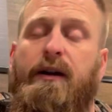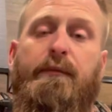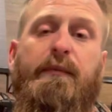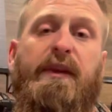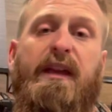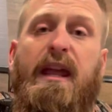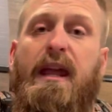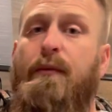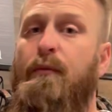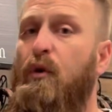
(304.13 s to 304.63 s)

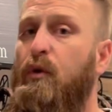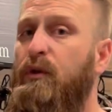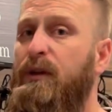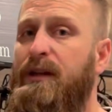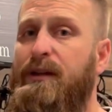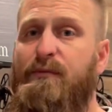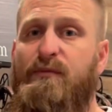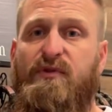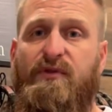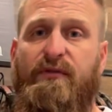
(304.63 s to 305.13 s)
camel
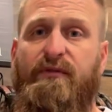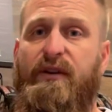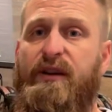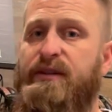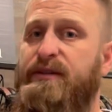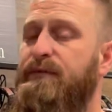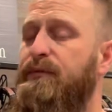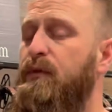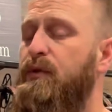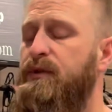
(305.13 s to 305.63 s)
limbs or
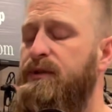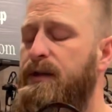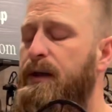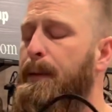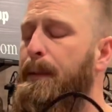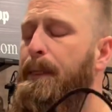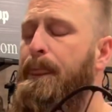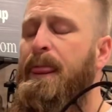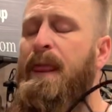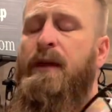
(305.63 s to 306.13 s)
vice versa.
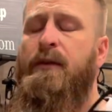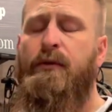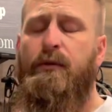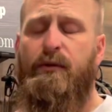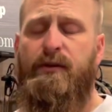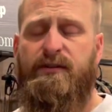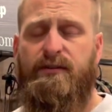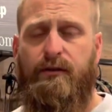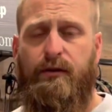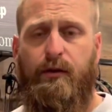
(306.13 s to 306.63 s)
There
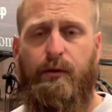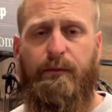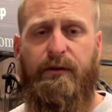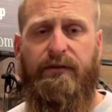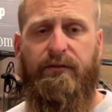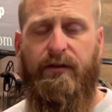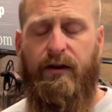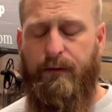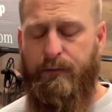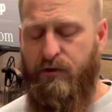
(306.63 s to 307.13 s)
is a little bit
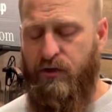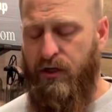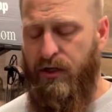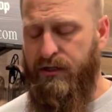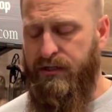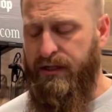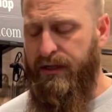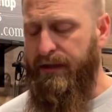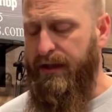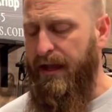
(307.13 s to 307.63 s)
of an
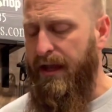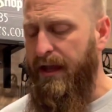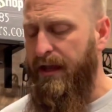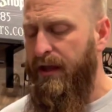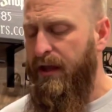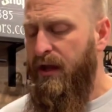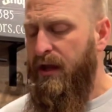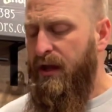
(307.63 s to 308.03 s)
upcharge on that.